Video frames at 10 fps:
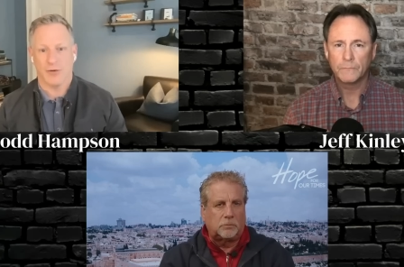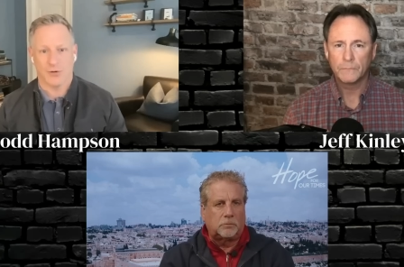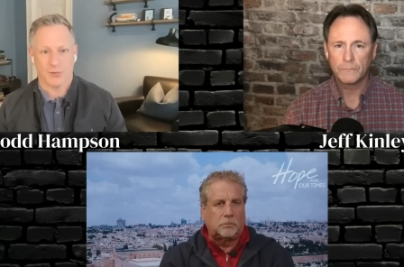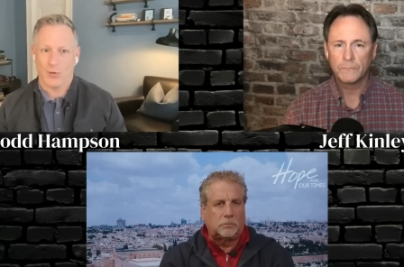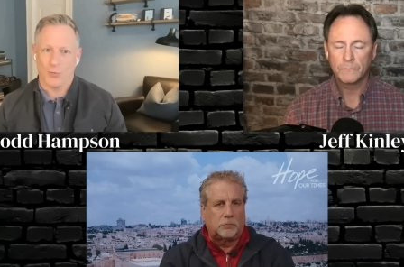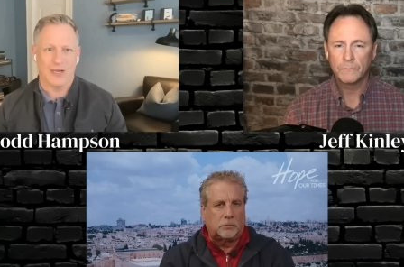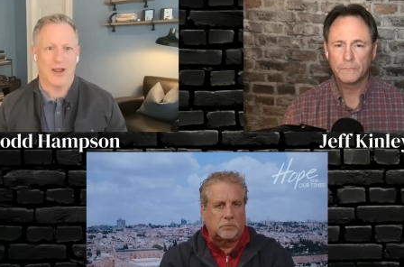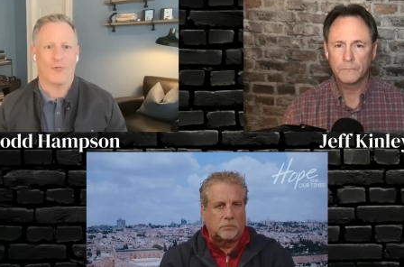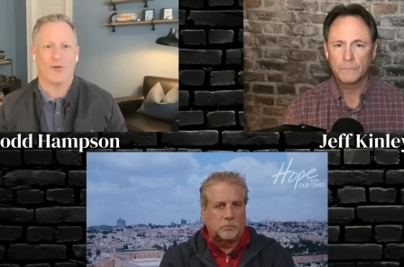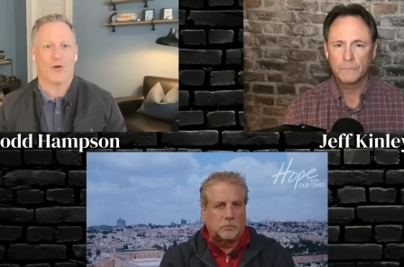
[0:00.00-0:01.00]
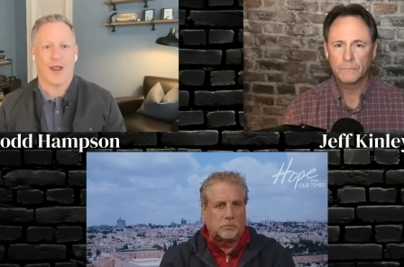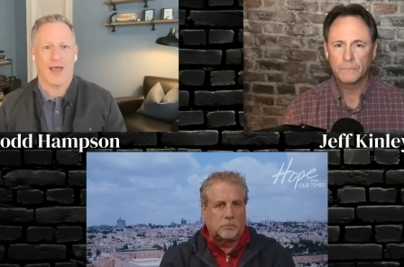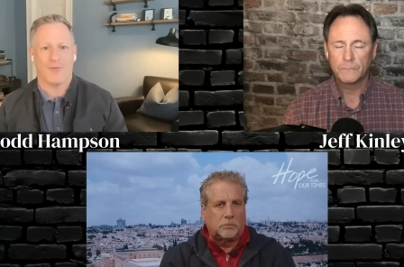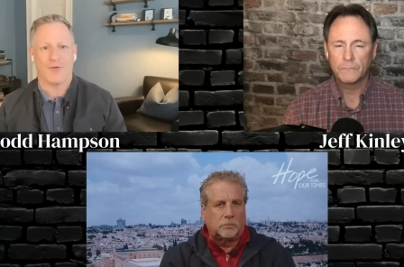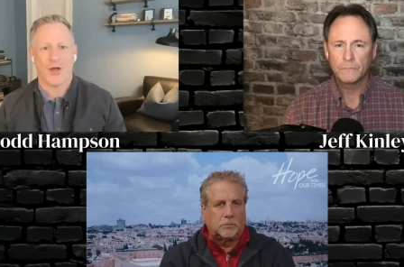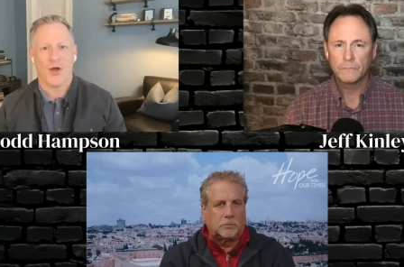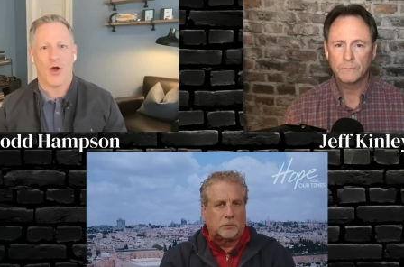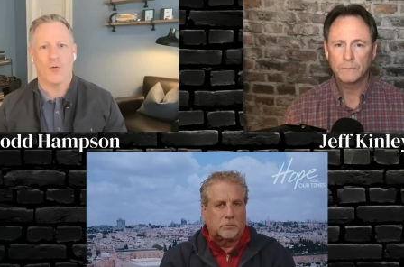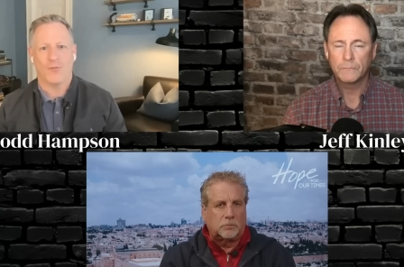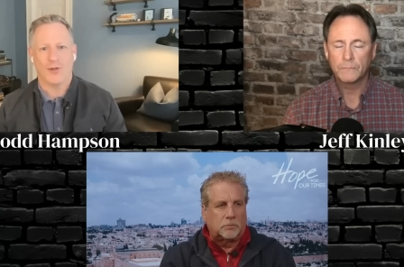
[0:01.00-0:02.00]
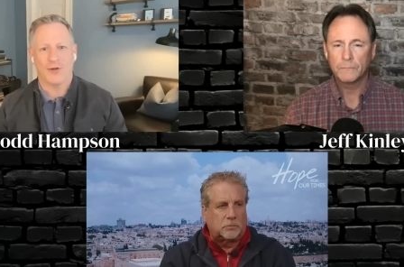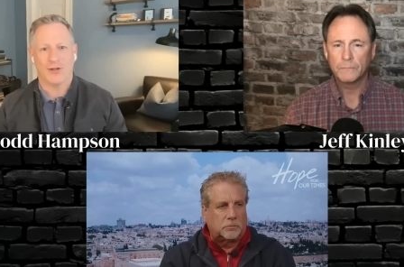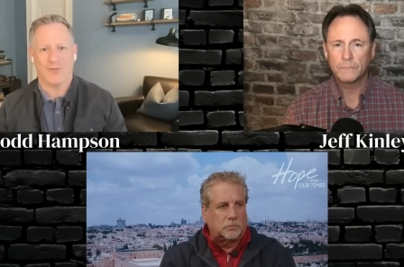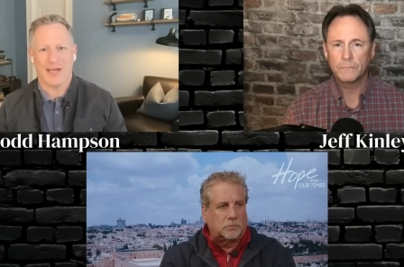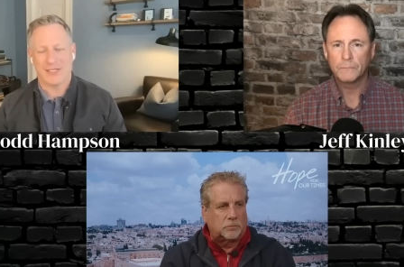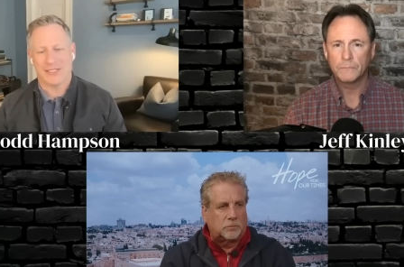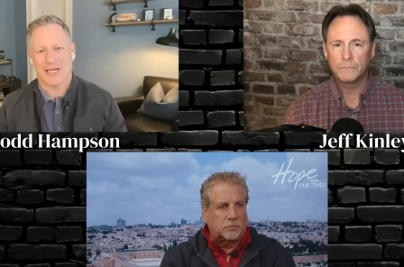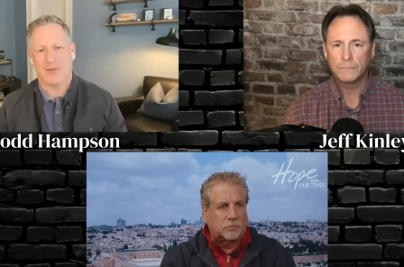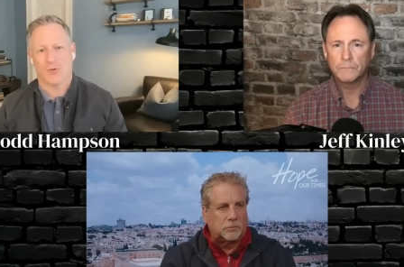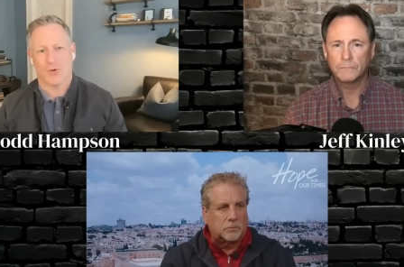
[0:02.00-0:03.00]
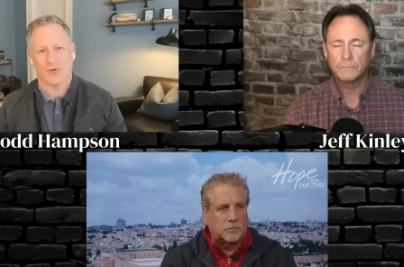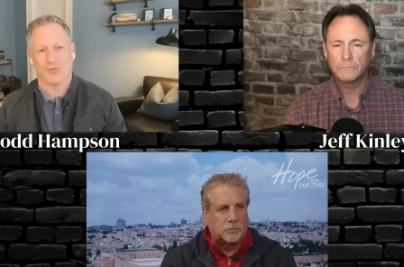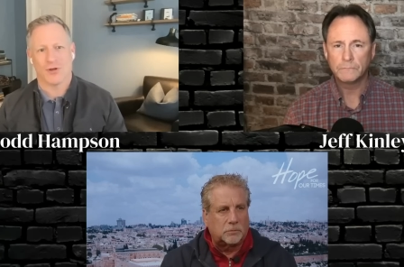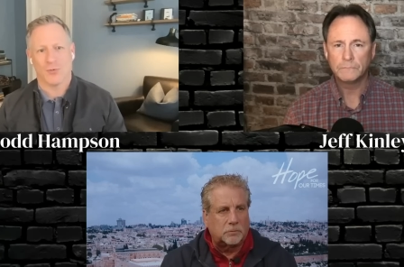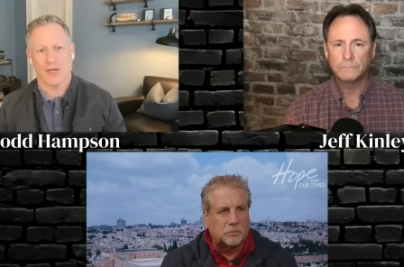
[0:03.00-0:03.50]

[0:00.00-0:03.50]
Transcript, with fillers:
Speaker 1: We, we definitely don't have home field advantage anymore. So we got